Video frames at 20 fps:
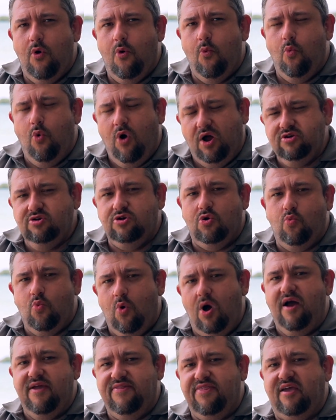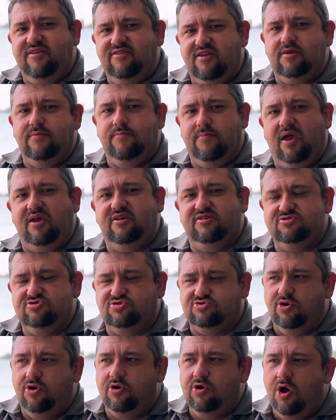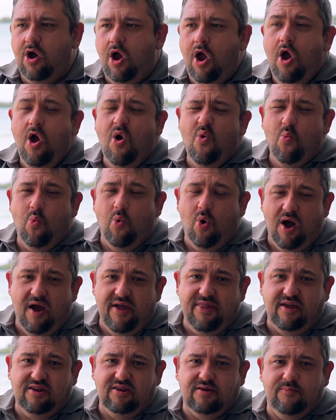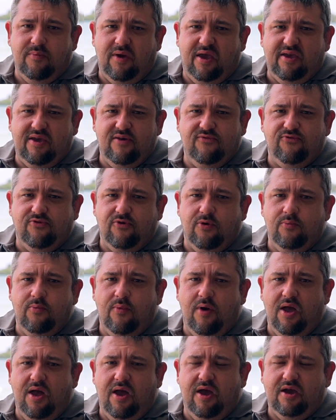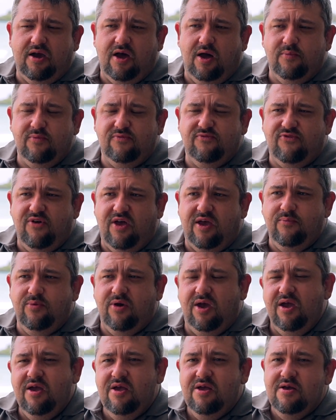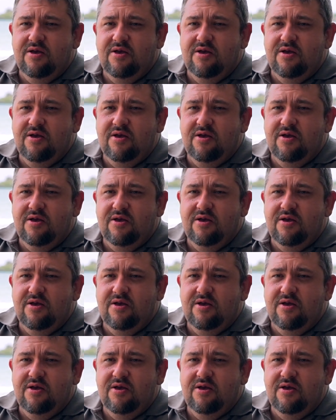wonder why they didn't make it stronger, why they didn't make it from carbon fiber.